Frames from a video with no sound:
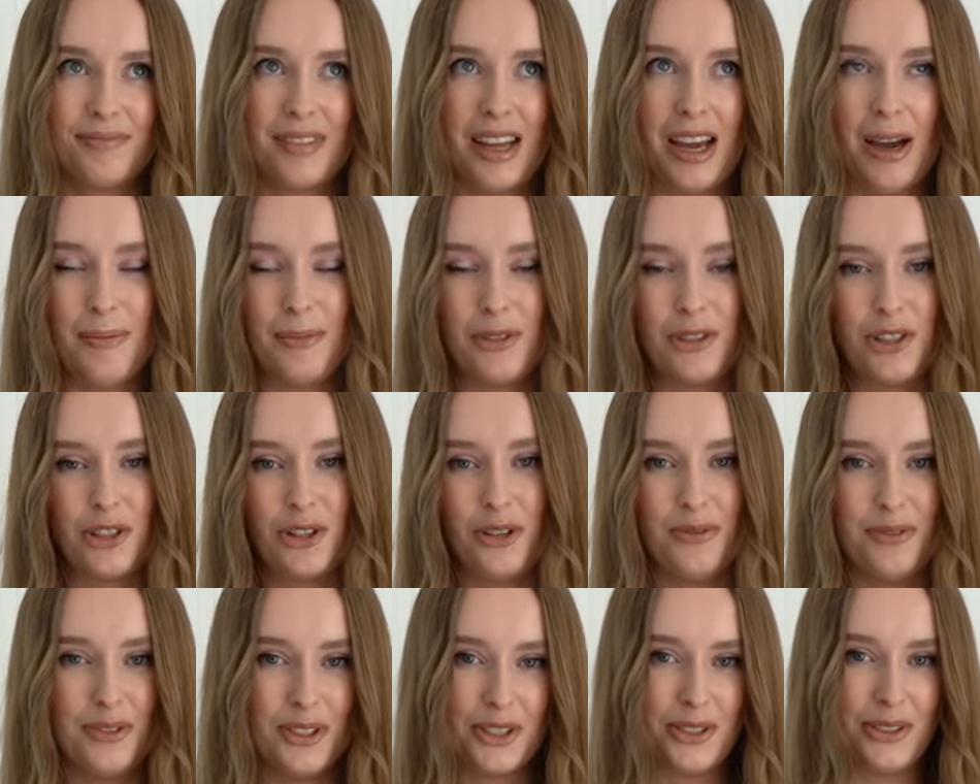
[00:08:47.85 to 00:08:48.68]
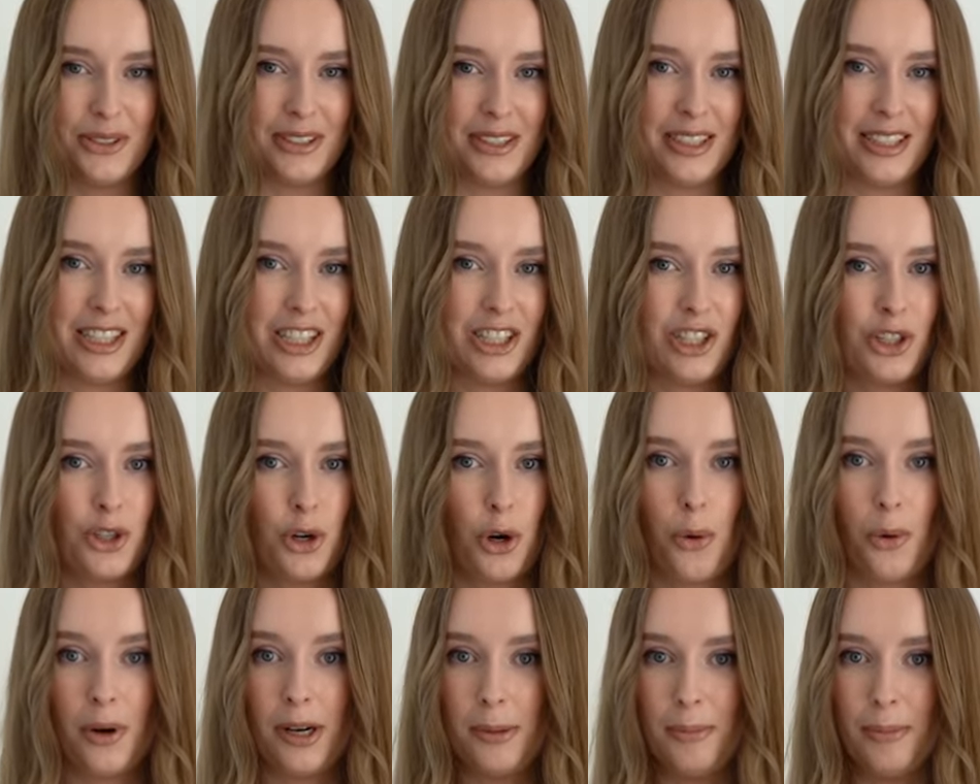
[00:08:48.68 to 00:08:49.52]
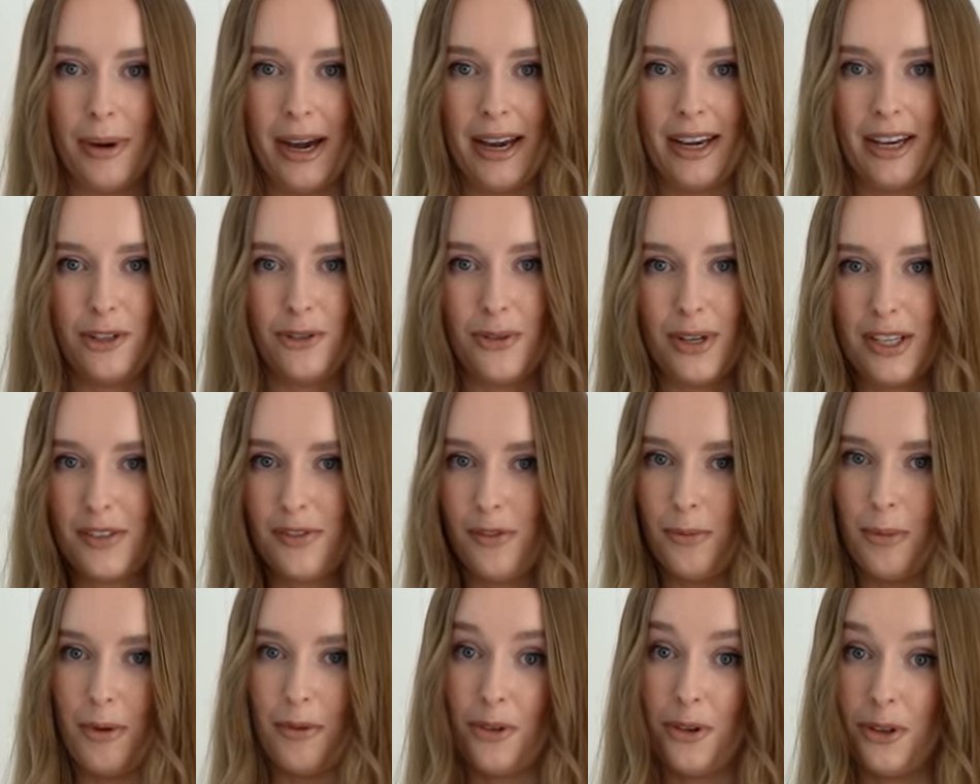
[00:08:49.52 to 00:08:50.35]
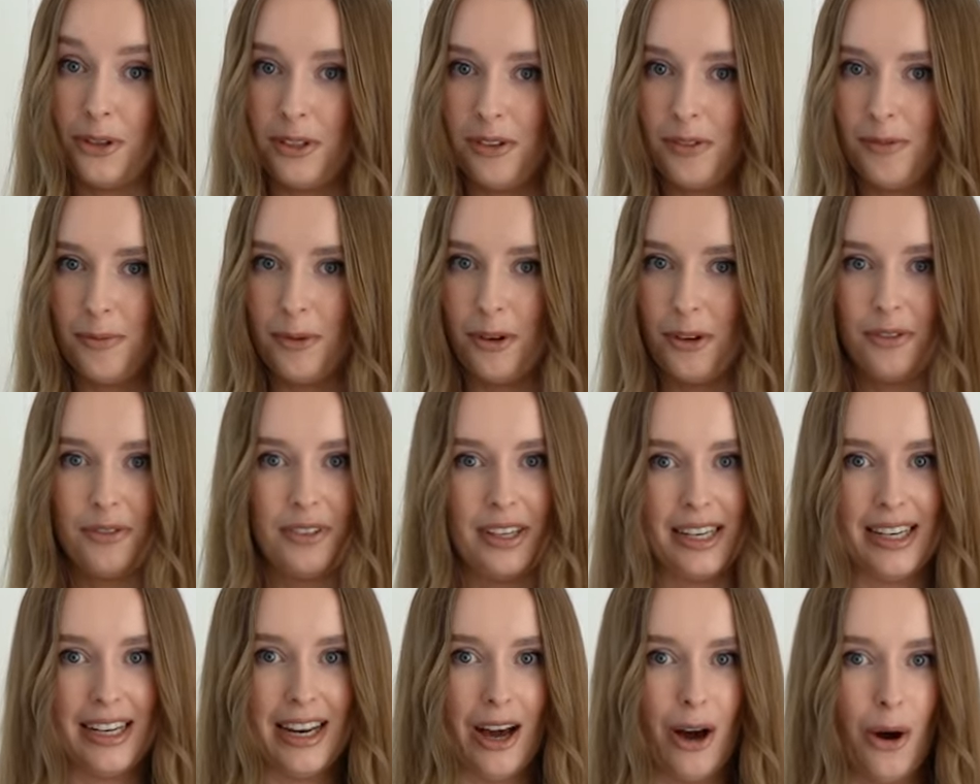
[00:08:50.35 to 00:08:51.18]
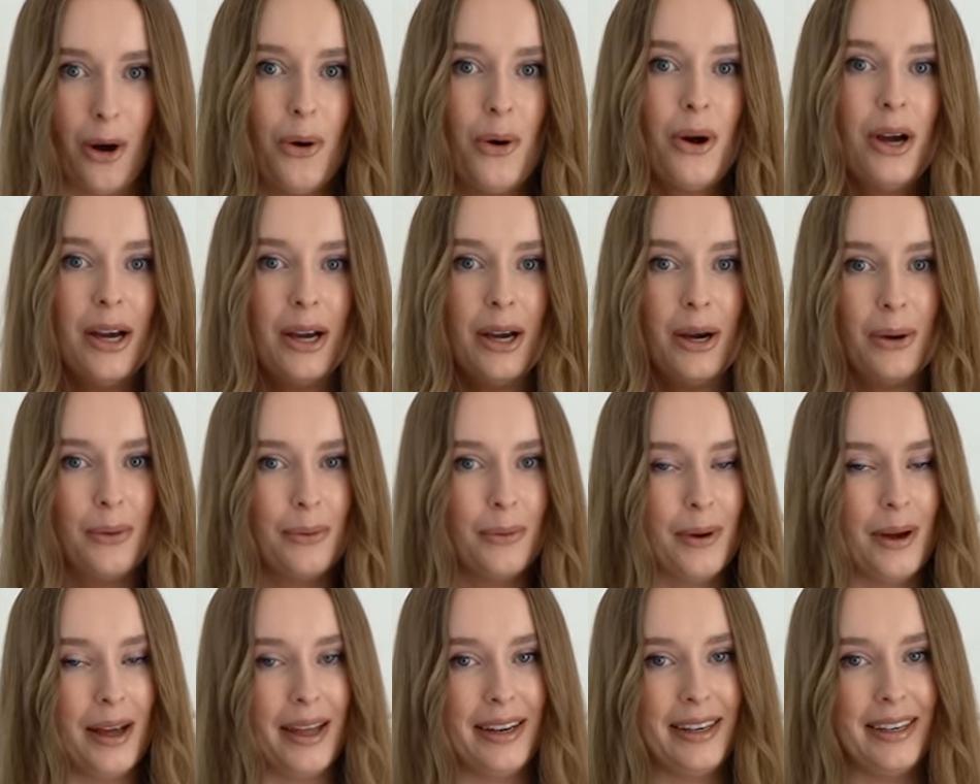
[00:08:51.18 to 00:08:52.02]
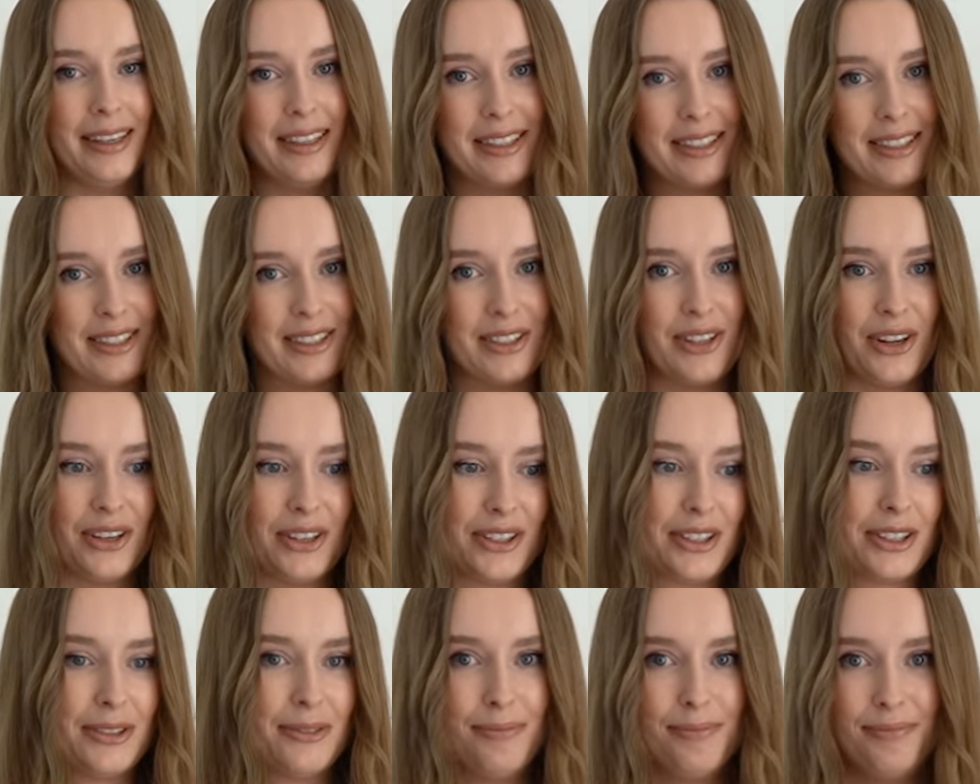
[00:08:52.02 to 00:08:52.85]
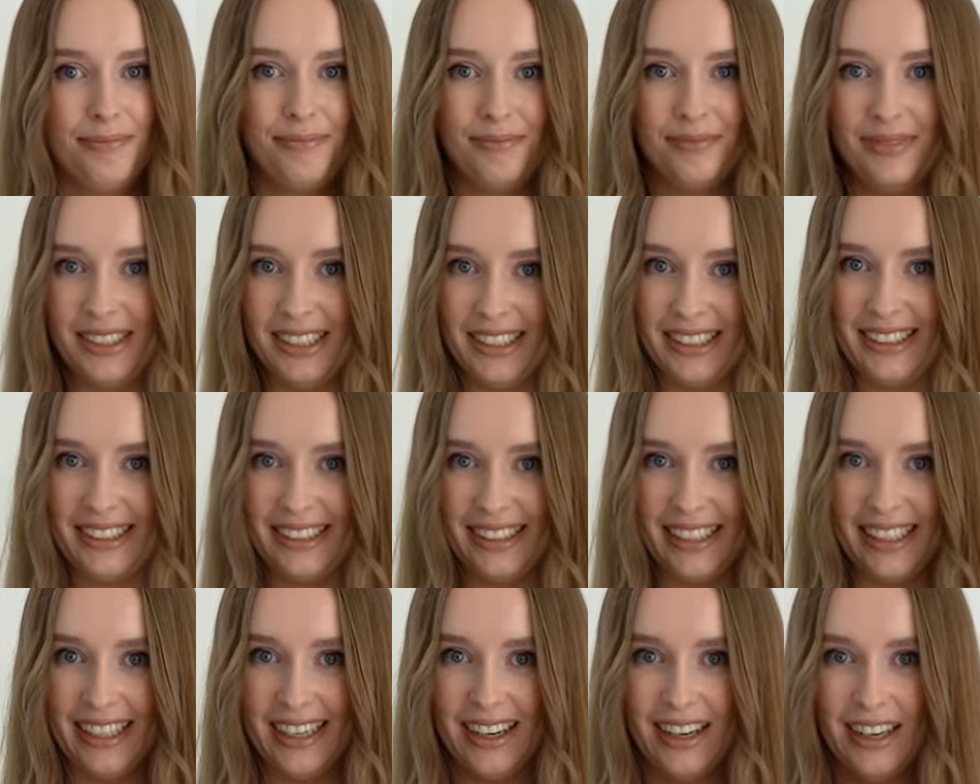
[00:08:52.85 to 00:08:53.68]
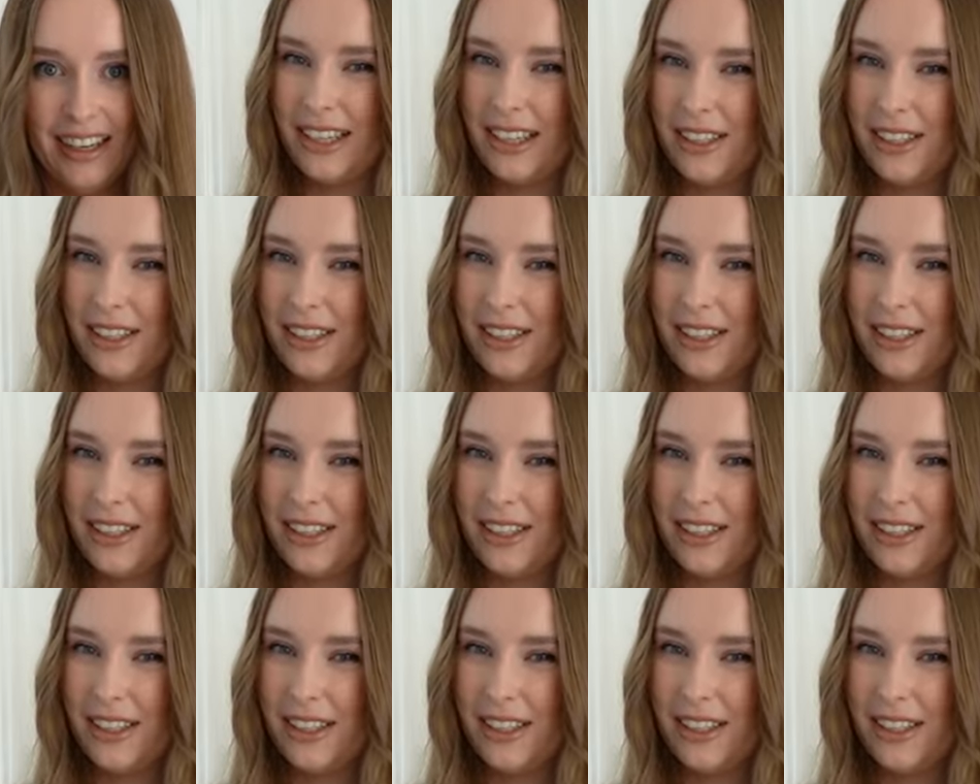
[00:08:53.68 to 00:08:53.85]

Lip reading: I'm not sure if it's a good decision to already buy a dress for my 30th birthday now when it's not this year.